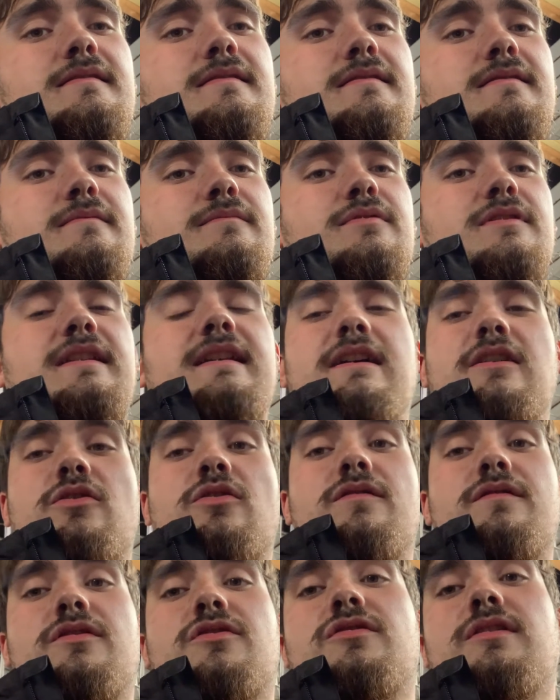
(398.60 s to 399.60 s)
But now I've got to
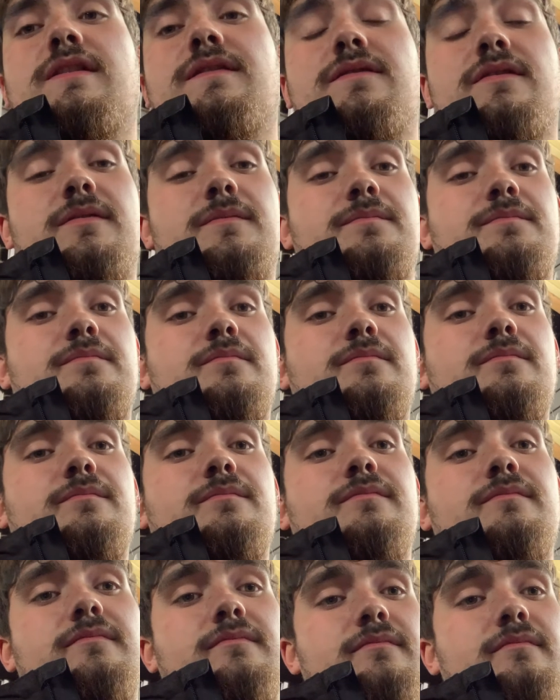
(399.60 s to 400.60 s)
retrieve the
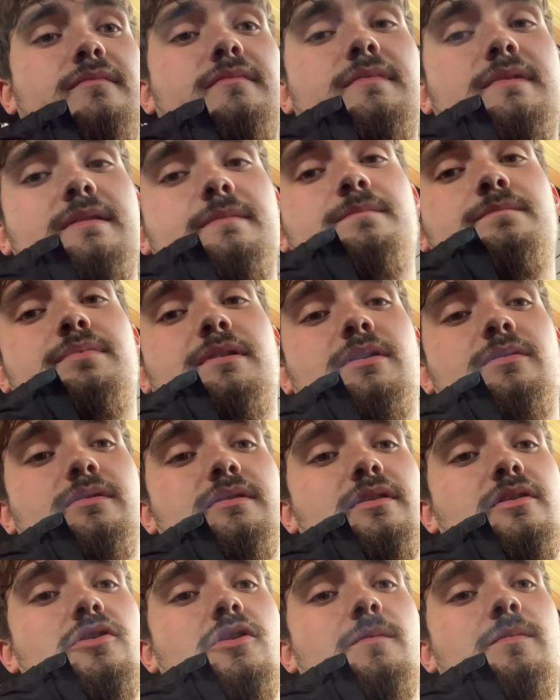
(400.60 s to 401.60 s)
bolt and
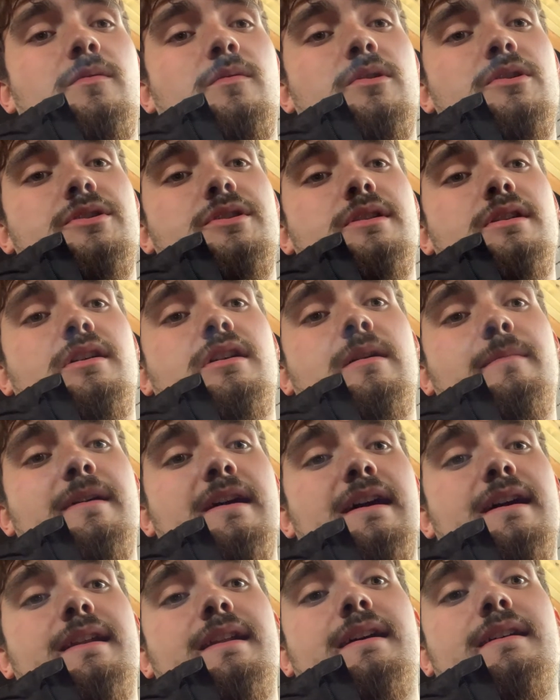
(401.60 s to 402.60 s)
copper washer that come
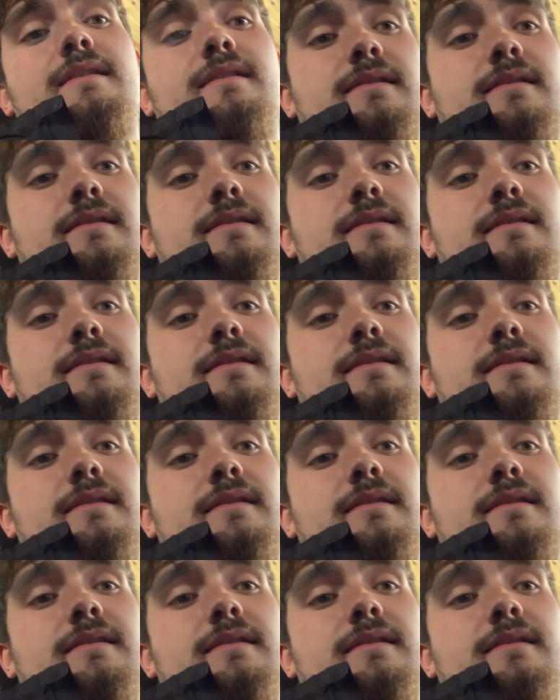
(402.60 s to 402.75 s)
out of that